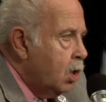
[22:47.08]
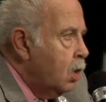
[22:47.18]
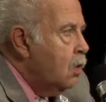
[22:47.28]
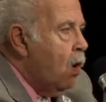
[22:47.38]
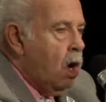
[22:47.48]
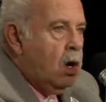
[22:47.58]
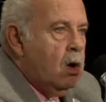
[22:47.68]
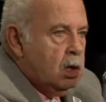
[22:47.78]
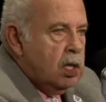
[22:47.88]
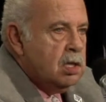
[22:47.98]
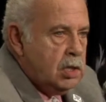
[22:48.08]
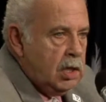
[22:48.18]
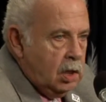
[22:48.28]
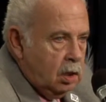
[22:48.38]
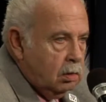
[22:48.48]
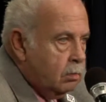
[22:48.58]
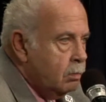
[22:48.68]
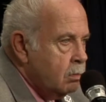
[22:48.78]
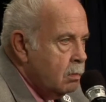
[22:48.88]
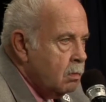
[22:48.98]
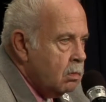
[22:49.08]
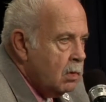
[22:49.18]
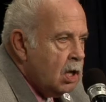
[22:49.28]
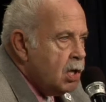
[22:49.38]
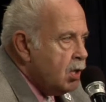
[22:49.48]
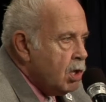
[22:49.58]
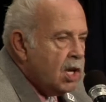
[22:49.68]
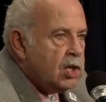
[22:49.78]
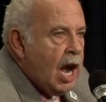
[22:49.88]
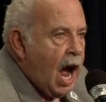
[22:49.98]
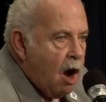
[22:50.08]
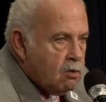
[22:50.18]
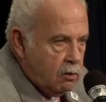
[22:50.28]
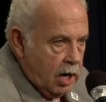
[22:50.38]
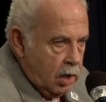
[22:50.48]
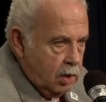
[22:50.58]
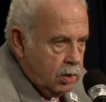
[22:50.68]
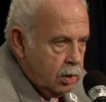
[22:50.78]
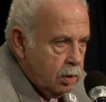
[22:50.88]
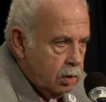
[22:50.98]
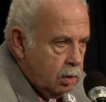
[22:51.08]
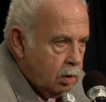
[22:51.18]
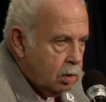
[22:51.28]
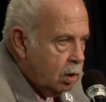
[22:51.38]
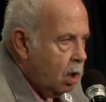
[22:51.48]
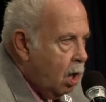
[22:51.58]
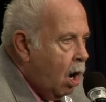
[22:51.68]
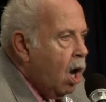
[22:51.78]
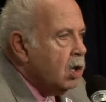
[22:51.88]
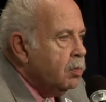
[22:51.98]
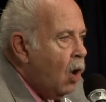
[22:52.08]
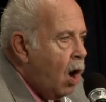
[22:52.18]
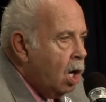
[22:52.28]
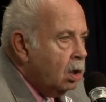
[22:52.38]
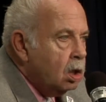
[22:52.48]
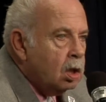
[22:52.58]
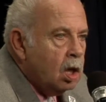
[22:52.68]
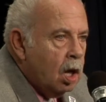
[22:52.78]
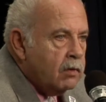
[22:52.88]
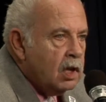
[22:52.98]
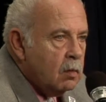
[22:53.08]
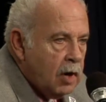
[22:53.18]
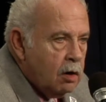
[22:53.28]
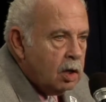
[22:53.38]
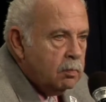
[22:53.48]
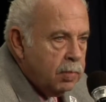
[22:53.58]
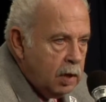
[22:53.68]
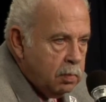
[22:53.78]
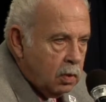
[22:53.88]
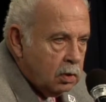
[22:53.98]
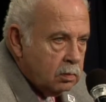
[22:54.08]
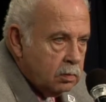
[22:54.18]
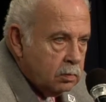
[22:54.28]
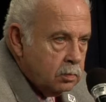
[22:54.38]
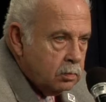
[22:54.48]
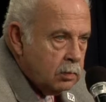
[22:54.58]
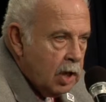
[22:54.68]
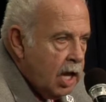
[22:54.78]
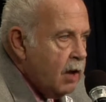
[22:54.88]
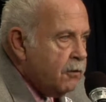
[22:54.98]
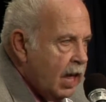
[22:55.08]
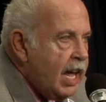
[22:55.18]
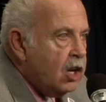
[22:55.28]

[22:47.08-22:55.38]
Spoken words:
you are going to see such outrage on the part of the American people. If they